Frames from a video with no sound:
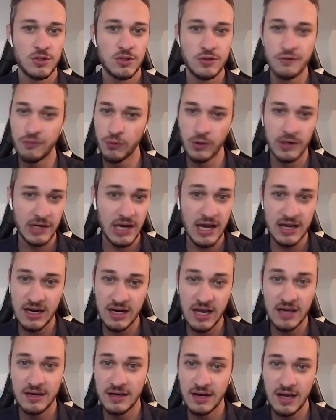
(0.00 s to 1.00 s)

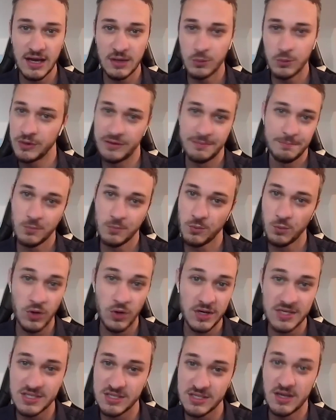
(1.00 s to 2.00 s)
$249.99 with
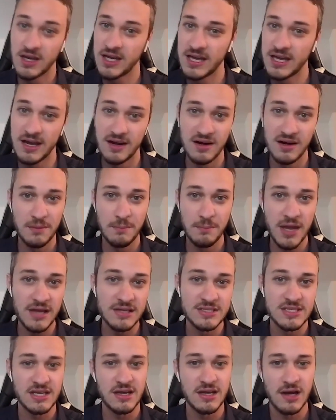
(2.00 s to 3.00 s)
what is, again, an
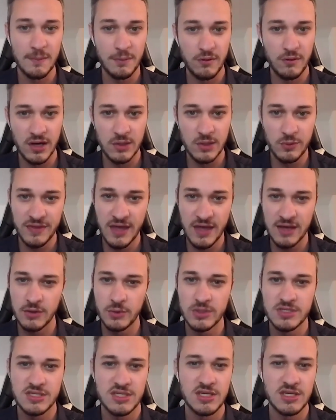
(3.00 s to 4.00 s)
amazing upgrade with that
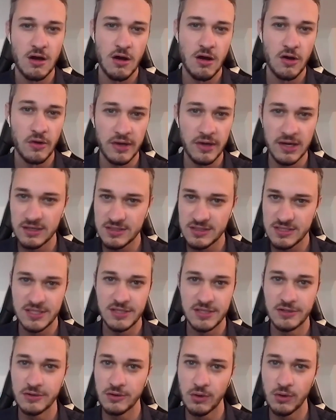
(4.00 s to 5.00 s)
UST all-in
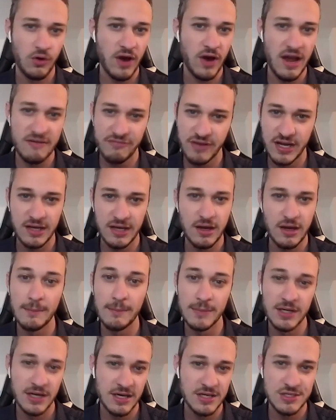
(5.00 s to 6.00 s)
steel graphite
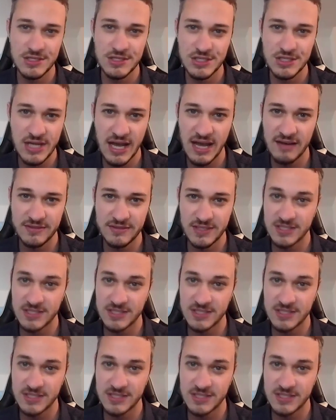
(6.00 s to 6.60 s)
combination shaft.